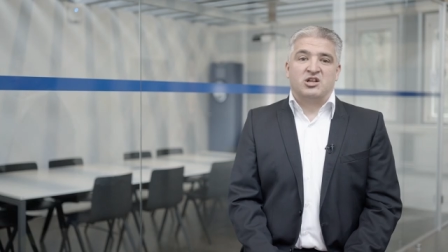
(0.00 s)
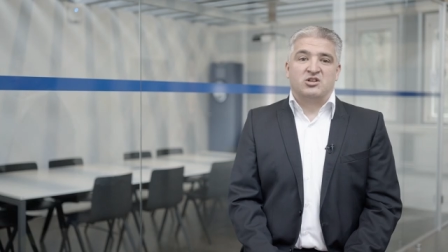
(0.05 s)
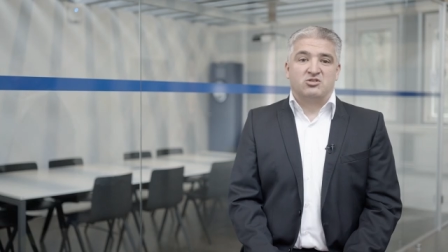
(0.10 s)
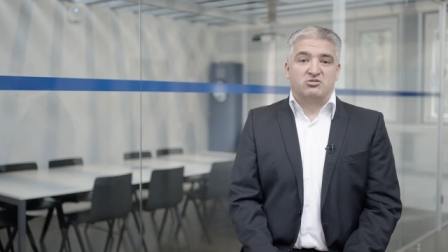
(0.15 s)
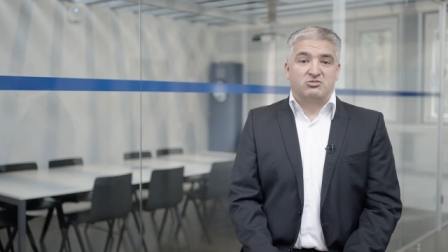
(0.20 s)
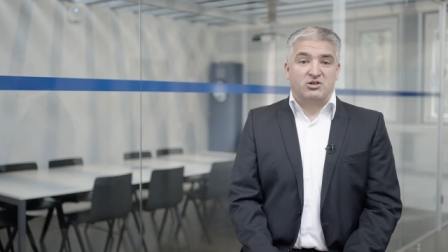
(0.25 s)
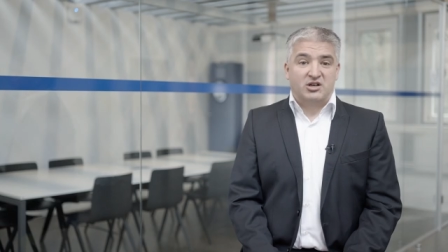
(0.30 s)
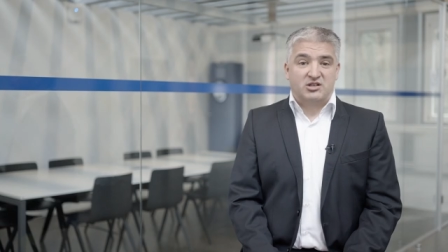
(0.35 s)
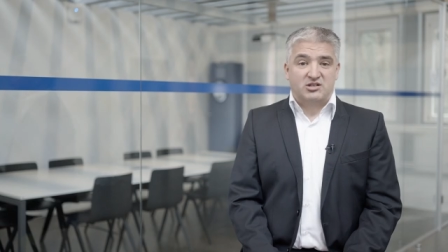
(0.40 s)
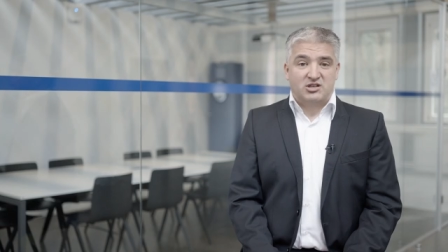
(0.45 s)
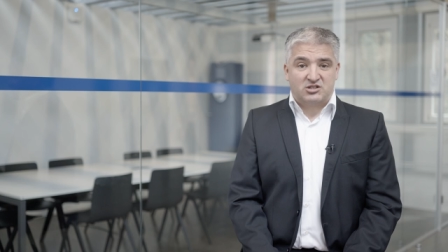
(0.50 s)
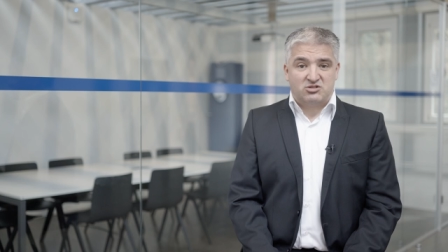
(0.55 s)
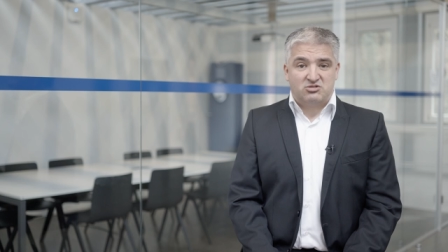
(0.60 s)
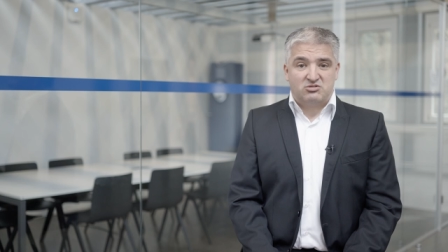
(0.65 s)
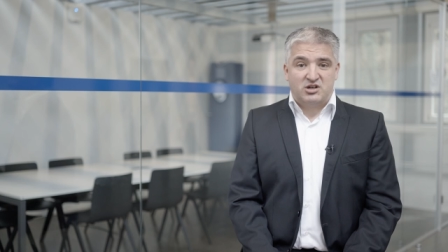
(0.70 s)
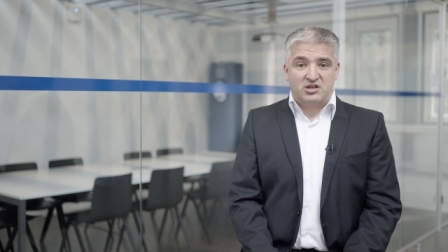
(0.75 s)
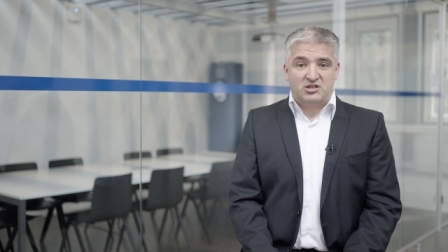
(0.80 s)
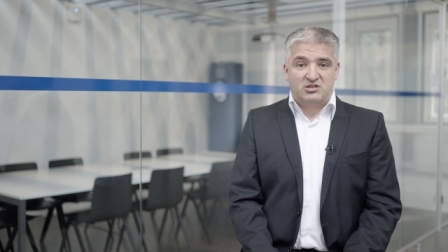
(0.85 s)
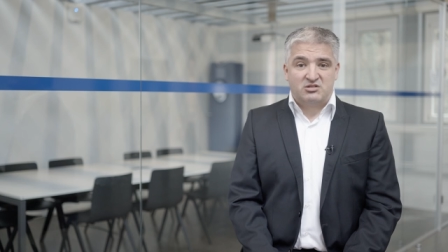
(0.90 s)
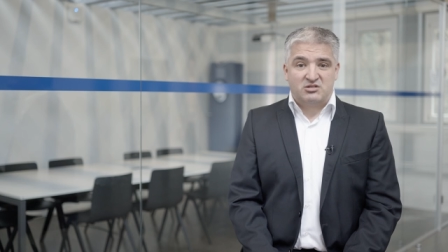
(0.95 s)
and the right
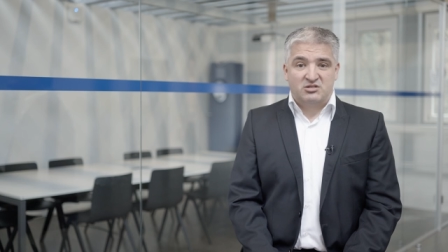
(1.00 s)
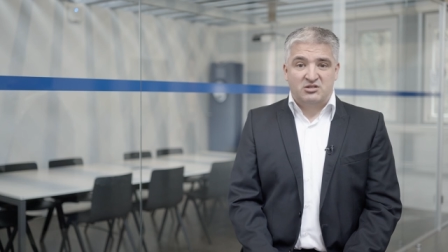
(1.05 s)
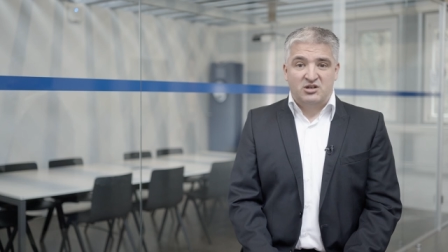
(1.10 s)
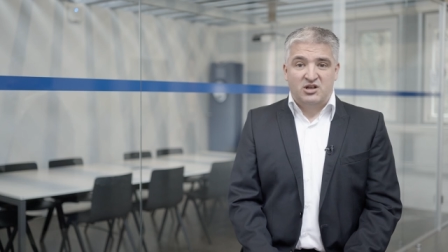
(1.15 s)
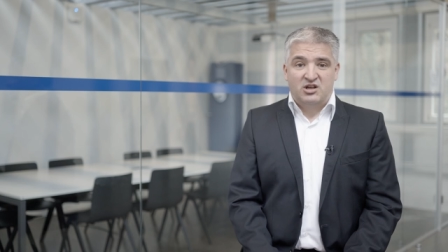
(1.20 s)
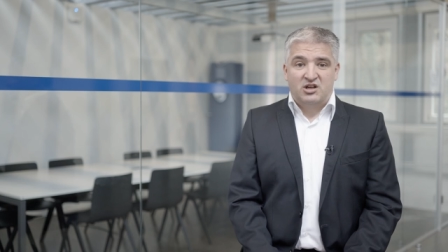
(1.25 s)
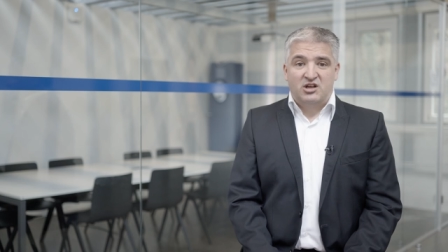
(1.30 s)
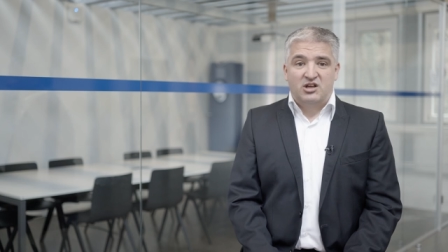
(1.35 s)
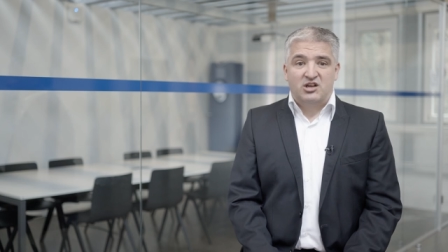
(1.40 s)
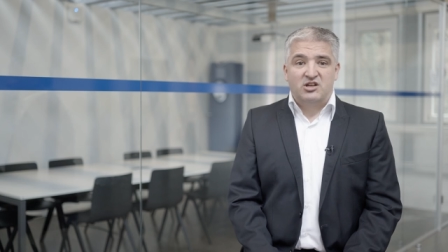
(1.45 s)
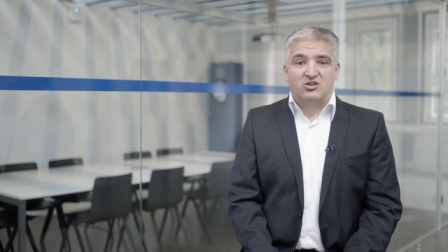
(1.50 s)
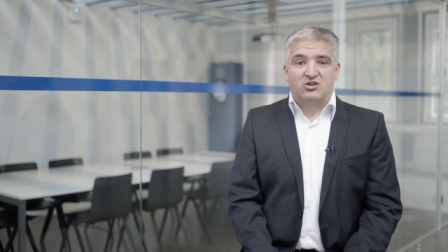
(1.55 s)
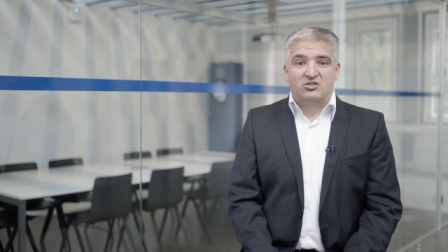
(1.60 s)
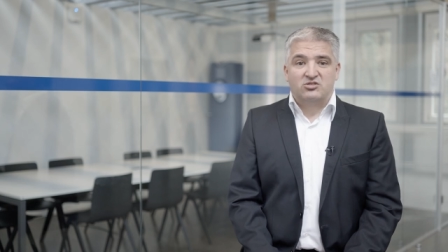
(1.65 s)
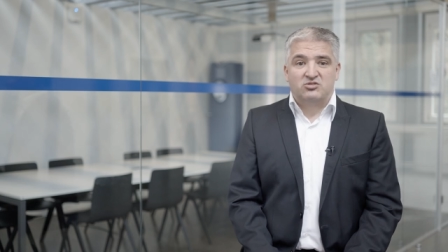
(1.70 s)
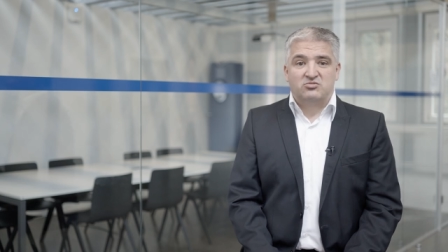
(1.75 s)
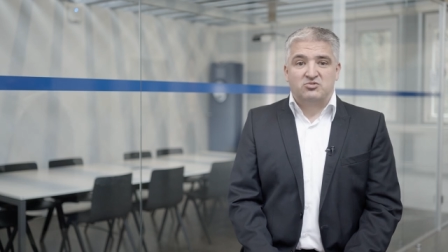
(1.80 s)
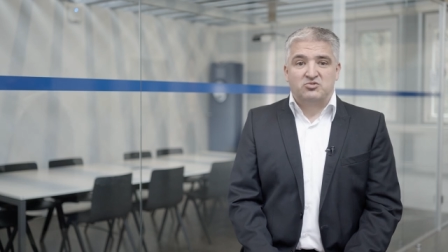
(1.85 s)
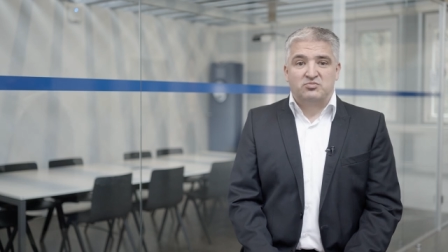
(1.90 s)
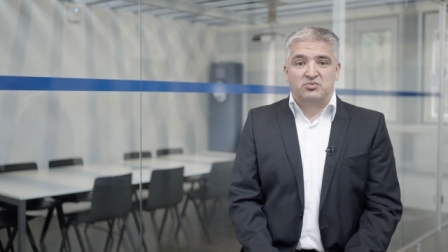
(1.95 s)
actuator in
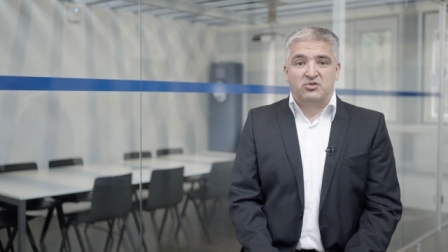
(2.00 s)
order to